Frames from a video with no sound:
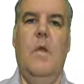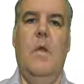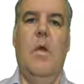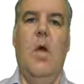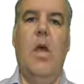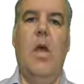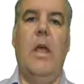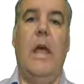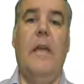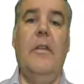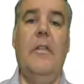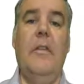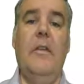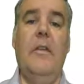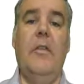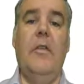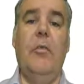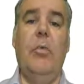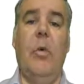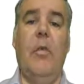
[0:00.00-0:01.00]

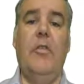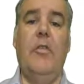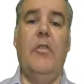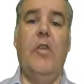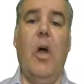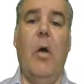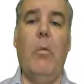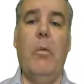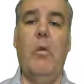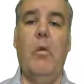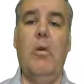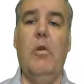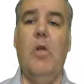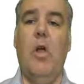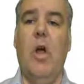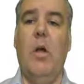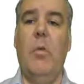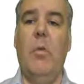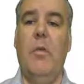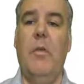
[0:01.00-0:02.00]
this is what the site would look
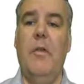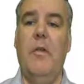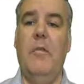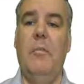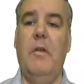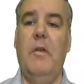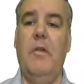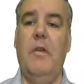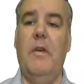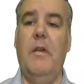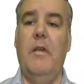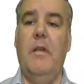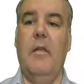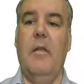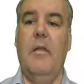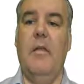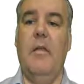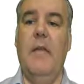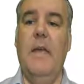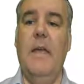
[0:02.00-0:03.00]
like with this particular
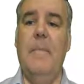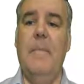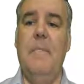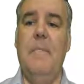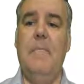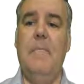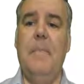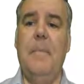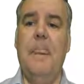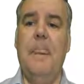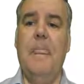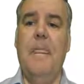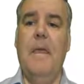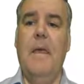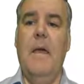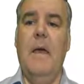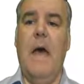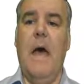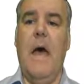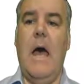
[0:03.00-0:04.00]
theme.
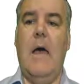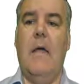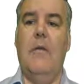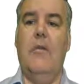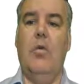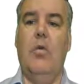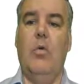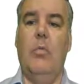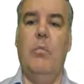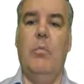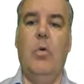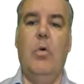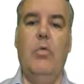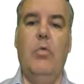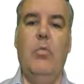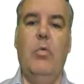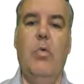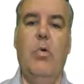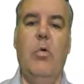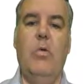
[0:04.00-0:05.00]
It's called
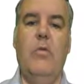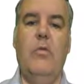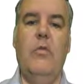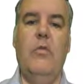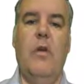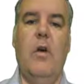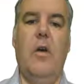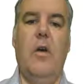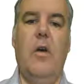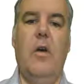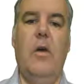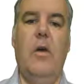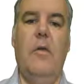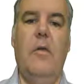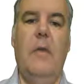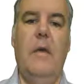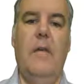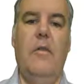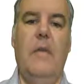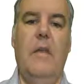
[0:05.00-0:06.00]
Boardwalk. So
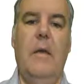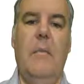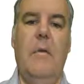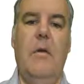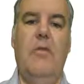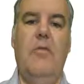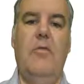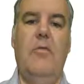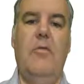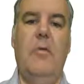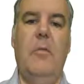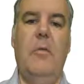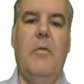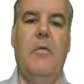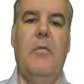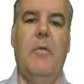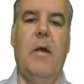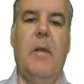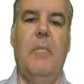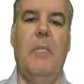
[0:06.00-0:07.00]
there's the image from the
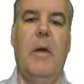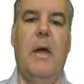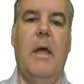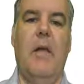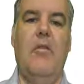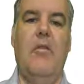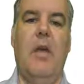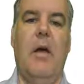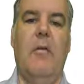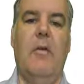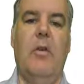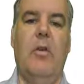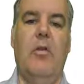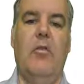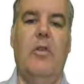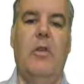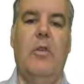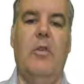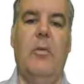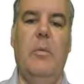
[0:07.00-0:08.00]
front page cover. It
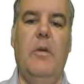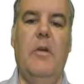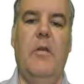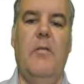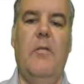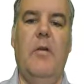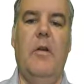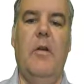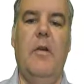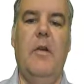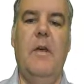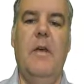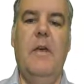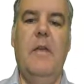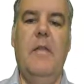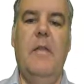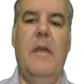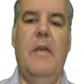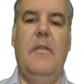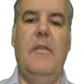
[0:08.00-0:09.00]
looks a little bit different.
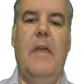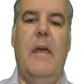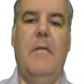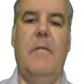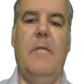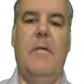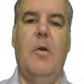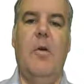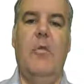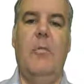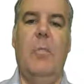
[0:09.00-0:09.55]
There's that first